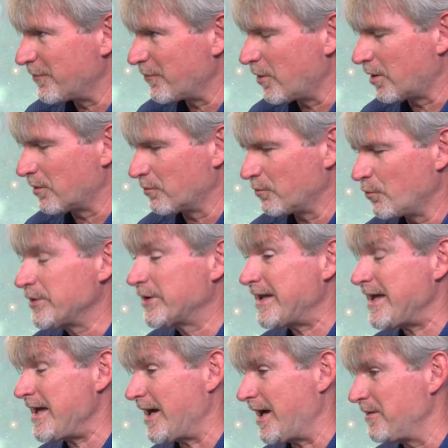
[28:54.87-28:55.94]
Well, we
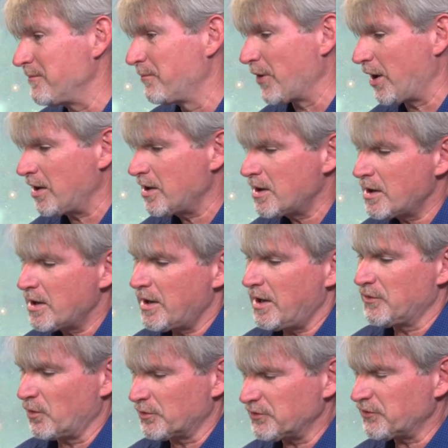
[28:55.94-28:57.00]
can, but
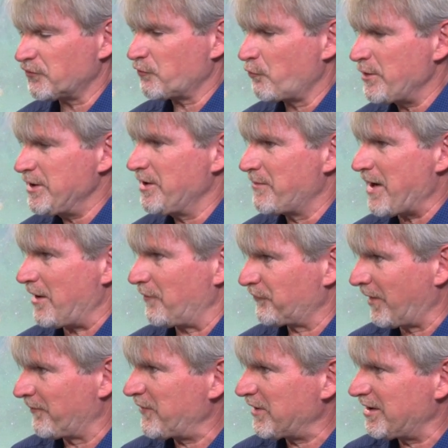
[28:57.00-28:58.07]
in order to tweet about
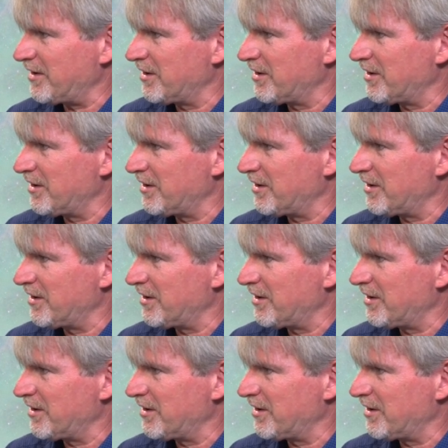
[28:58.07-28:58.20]
something